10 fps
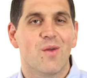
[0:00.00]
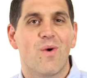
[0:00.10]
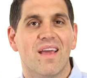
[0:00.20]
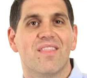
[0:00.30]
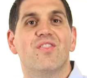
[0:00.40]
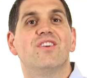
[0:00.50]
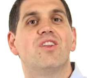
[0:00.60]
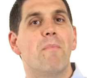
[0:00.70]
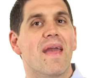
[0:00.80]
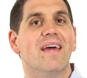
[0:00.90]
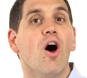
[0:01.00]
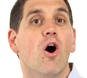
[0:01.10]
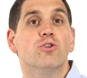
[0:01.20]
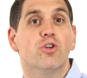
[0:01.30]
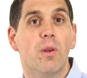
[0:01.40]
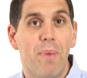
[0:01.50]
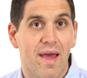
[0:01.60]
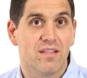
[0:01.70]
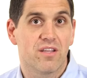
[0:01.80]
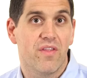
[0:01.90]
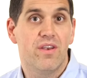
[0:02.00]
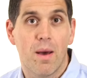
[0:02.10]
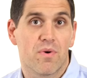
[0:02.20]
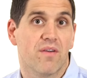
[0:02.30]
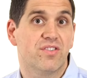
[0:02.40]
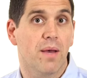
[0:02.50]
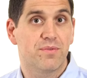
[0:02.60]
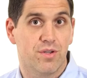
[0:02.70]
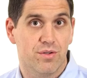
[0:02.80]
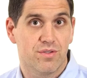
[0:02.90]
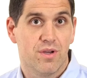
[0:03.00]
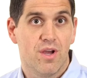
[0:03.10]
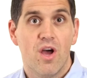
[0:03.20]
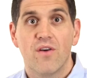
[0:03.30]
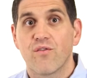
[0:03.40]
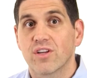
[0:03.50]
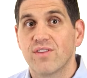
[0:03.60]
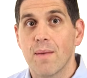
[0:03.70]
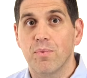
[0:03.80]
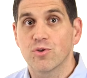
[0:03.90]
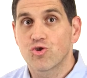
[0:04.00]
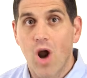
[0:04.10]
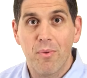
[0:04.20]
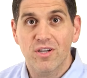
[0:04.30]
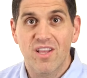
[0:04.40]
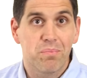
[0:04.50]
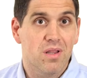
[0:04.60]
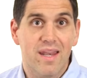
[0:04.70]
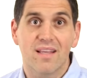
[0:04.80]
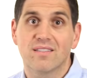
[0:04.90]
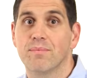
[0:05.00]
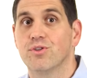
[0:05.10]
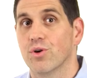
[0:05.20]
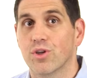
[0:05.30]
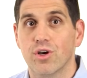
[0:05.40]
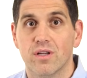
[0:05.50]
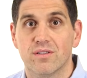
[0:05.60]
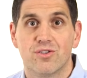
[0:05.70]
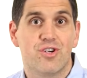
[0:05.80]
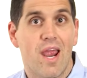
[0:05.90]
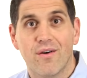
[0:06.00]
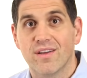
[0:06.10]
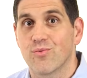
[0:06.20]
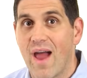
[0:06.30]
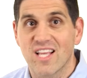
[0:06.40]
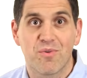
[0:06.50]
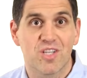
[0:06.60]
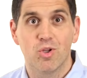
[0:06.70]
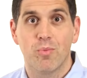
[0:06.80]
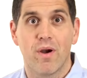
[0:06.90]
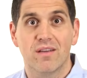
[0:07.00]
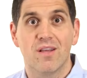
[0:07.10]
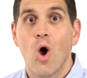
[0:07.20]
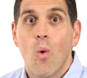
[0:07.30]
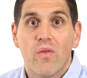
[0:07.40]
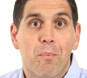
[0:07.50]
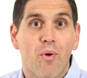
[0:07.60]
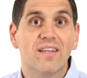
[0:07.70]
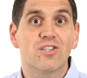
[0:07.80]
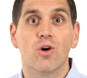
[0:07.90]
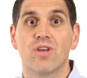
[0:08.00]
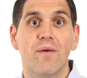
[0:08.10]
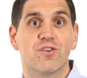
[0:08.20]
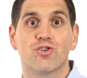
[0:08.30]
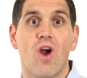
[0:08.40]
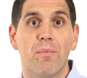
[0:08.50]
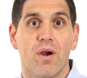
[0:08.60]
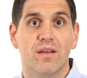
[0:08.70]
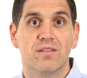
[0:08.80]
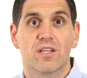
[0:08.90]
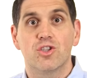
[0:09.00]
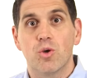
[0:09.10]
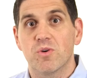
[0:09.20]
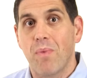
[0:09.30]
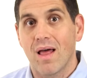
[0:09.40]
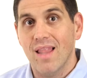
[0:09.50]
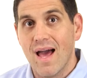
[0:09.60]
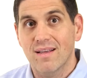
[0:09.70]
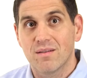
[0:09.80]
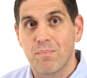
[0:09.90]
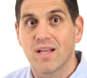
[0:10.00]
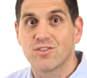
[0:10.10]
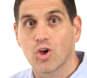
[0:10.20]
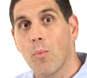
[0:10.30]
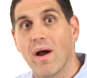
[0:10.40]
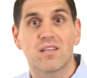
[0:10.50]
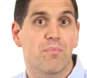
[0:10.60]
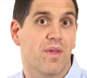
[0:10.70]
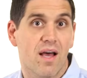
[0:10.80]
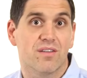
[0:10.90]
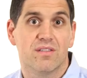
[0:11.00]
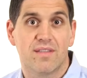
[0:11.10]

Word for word: Anyway, the demand also depends on the number of substitutes. For example, strawberries have plenty of substitute goods, cherries, raspberries, blueberries. When the price goes up for strawberries, consumers buy less because they'll go buy something else